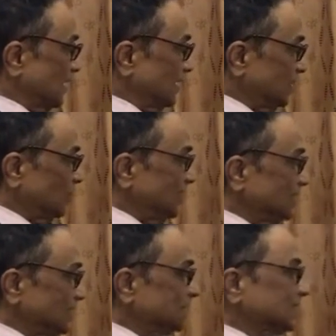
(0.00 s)
during
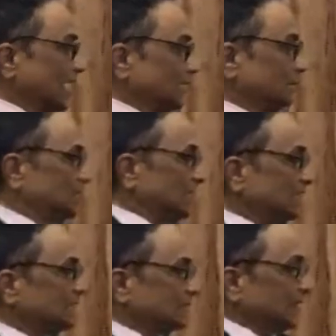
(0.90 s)
this time the
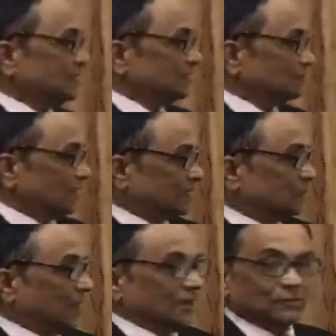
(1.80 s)
yeast cells
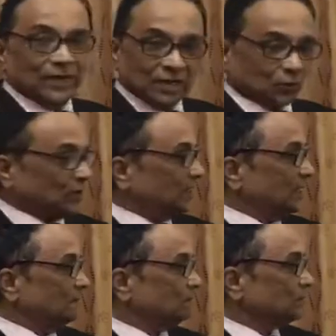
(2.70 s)
multiply very
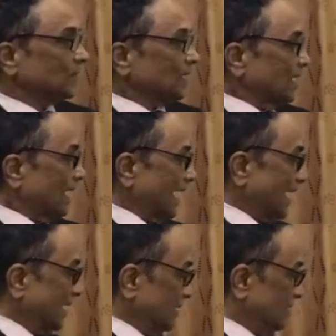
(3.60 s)
quickly
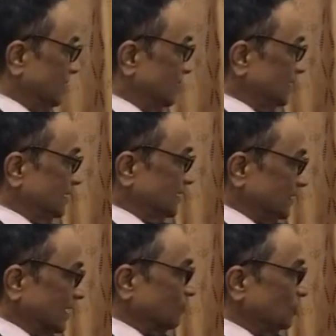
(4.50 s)
and
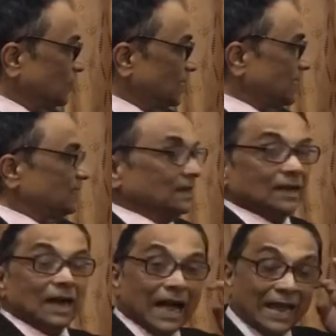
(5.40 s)
there will be
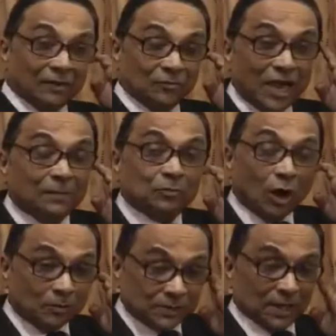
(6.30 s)
and we have to
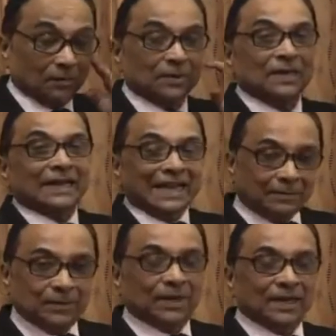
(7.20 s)
observe
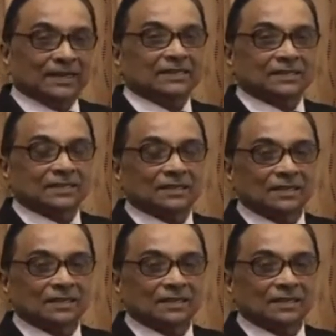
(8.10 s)
if there is